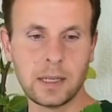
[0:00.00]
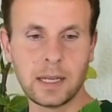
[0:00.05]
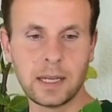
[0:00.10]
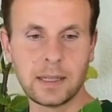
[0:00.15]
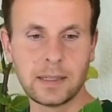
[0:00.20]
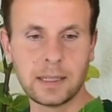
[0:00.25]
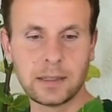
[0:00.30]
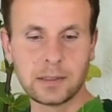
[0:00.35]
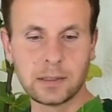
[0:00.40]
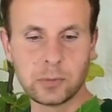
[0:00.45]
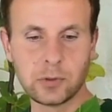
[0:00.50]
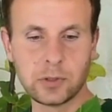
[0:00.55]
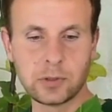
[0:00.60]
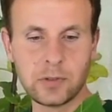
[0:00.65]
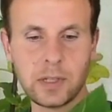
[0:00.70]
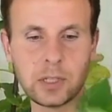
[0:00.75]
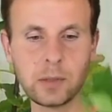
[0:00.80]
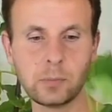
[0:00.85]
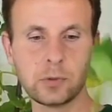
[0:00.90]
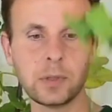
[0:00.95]
and let them
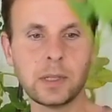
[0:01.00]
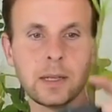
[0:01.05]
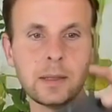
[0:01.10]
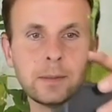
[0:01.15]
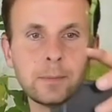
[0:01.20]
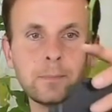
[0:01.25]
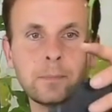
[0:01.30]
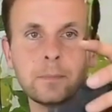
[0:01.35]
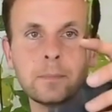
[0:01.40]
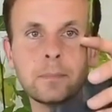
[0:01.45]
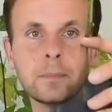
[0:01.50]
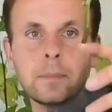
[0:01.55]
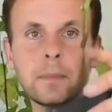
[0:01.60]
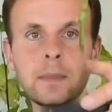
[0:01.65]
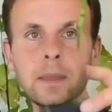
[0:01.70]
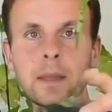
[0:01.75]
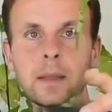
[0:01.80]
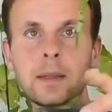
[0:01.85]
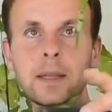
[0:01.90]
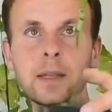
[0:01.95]
develop there.
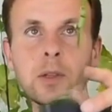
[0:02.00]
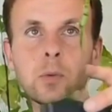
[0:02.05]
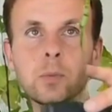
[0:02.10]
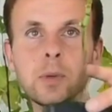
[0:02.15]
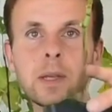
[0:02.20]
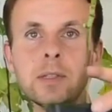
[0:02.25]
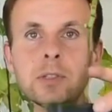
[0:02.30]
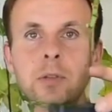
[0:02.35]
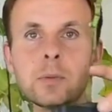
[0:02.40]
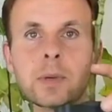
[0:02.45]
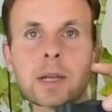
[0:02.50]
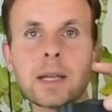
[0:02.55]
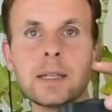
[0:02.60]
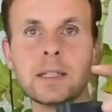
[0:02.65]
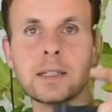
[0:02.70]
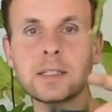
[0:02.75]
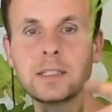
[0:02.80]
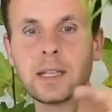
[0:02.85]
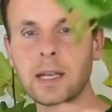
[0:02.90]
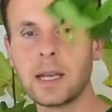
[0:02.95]
Then you place the plant
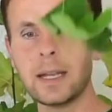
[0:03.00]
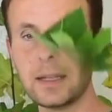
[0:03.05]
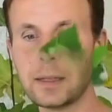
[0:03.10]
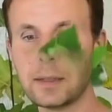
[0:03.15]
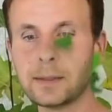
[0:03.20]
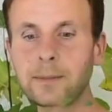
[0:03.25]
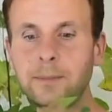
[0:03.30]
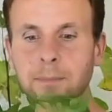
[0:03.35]
inside.